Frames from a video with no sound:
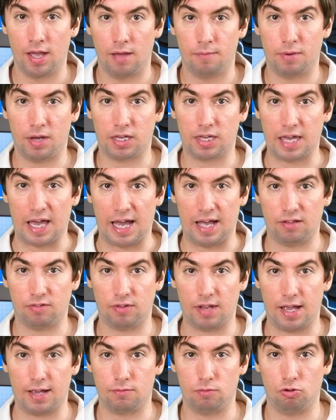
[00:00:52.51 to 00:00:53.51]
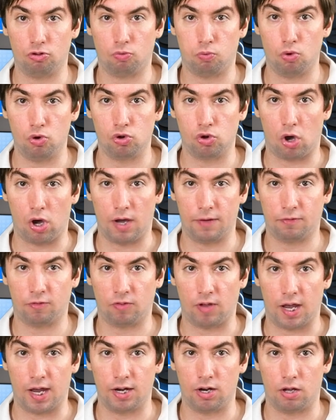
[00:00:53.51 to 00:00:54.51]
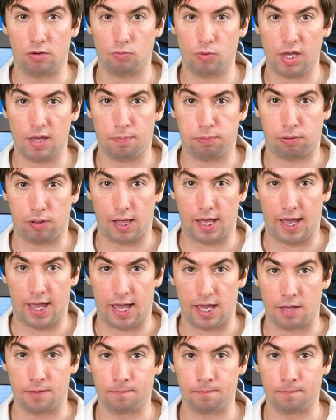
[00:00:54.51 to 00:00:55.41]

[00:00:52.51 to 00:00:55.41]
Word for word: but Gazdag was ruled offside on replay.